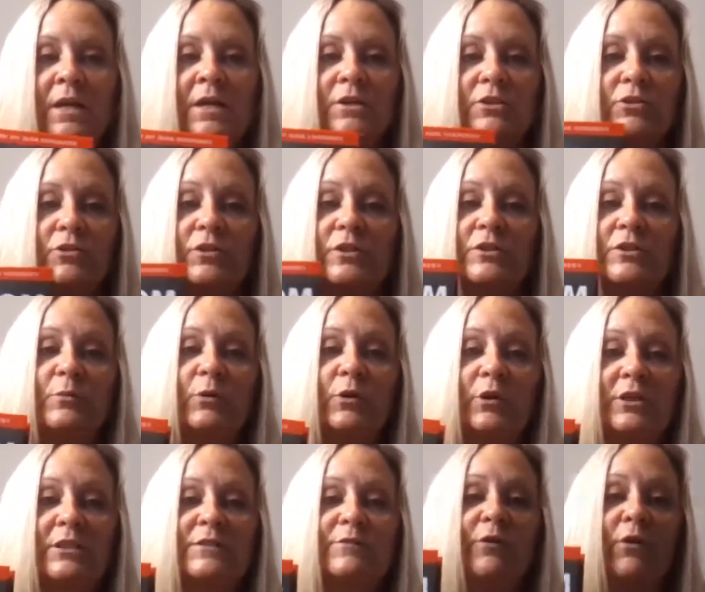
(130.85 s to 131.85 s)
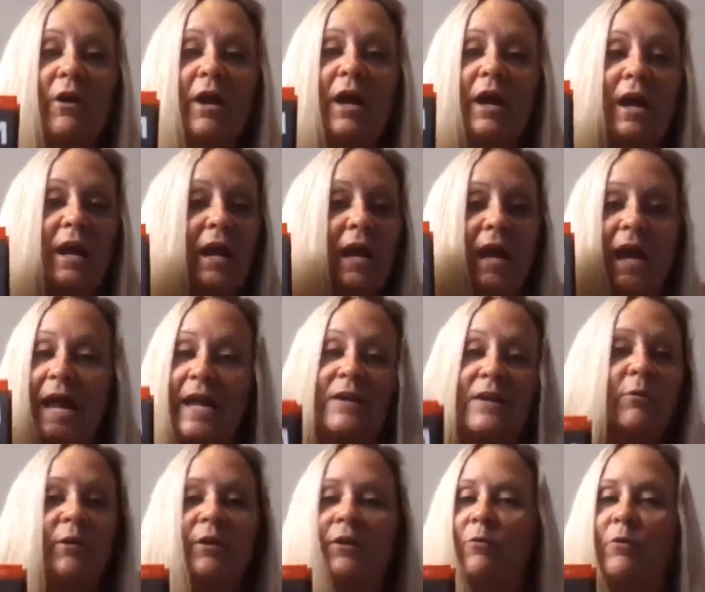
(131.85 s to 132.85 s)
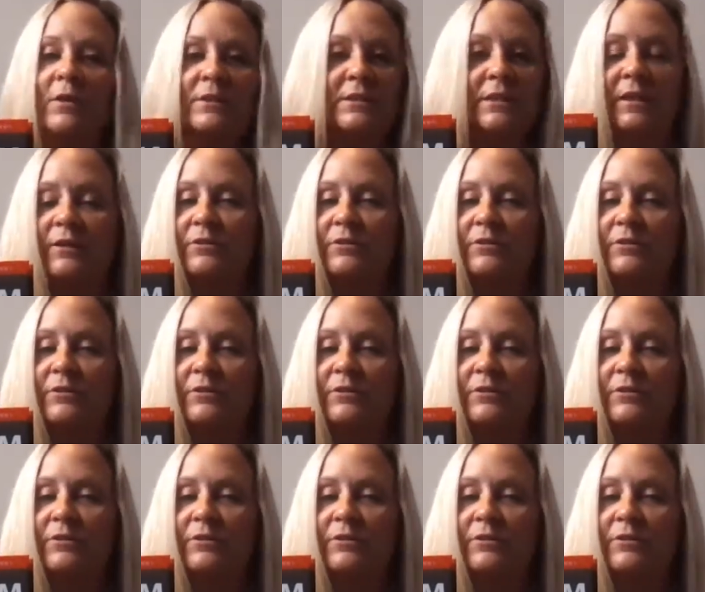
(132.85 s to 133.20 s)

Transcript: So this book is for anyone that wants to